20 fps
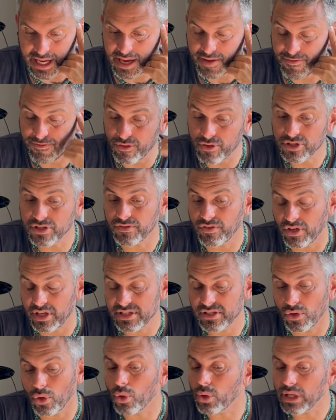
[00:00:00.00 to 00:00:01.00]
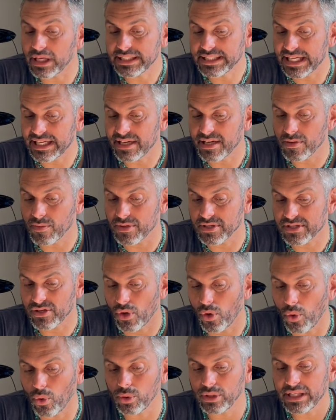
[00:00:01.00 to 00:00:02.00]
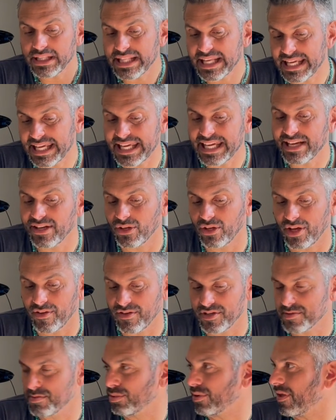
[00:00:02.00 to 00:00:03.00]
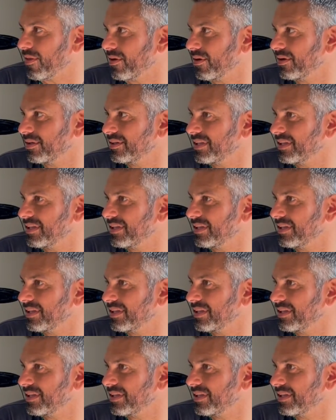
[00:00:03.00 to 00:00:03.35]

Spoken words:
first of all, his whole identity was holding the heel of his brother.